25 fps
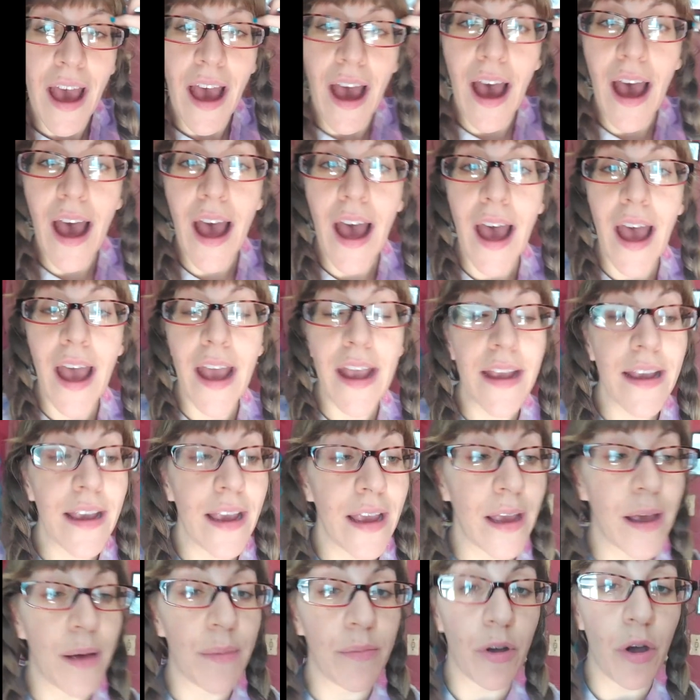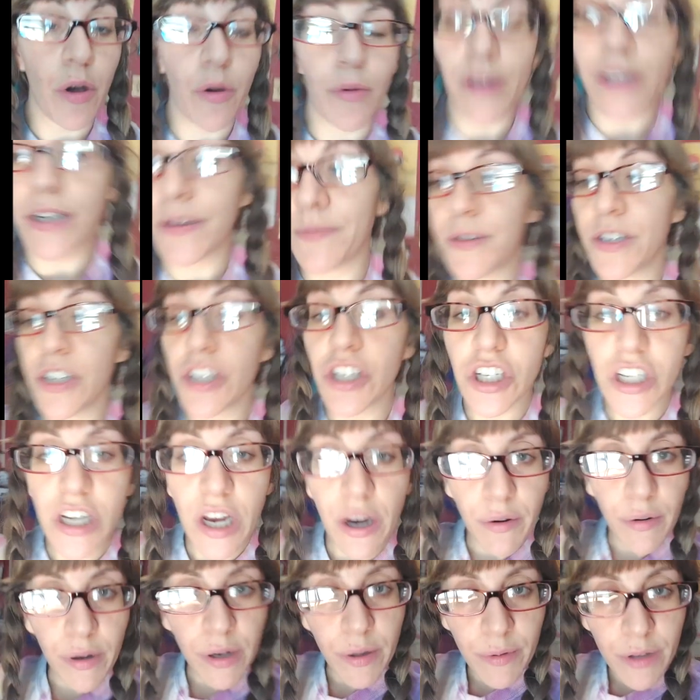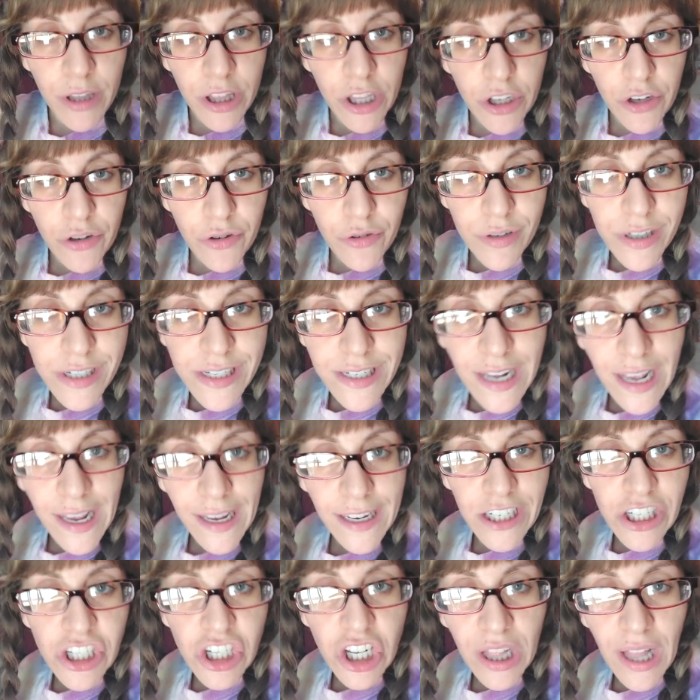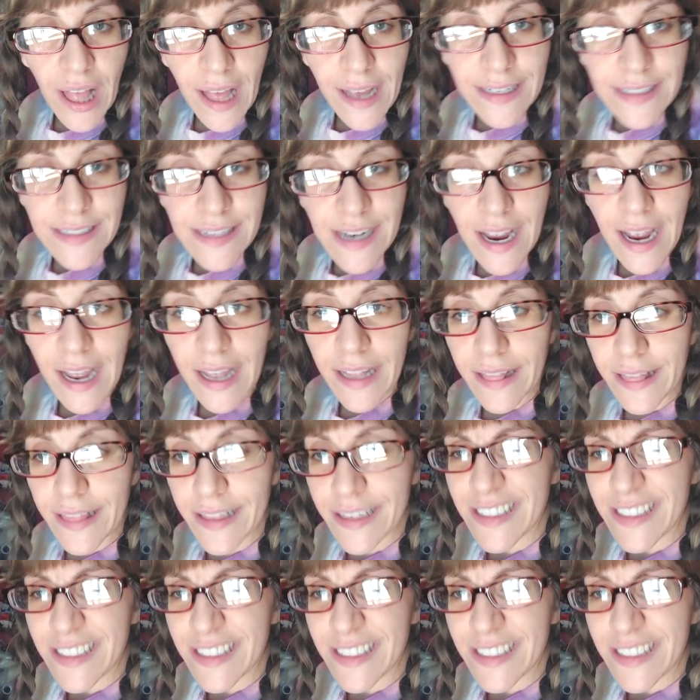I am going to be sharing with you today, July 10th.